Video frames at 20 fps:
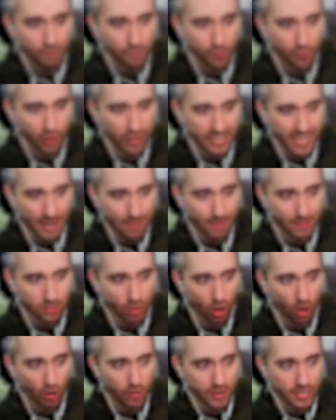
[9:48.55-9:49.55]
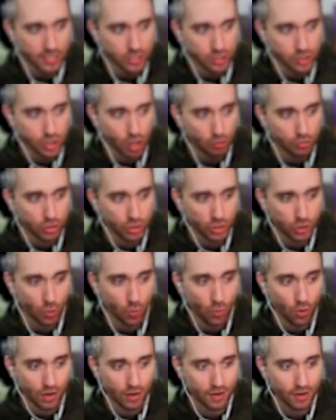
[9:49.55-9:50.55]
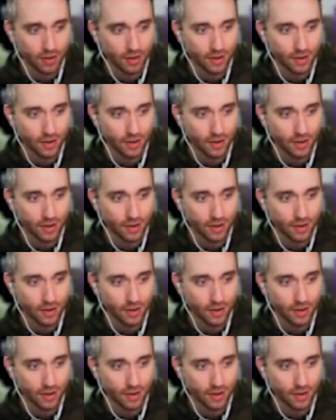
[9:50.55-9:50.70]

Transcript: for a game that's already so short.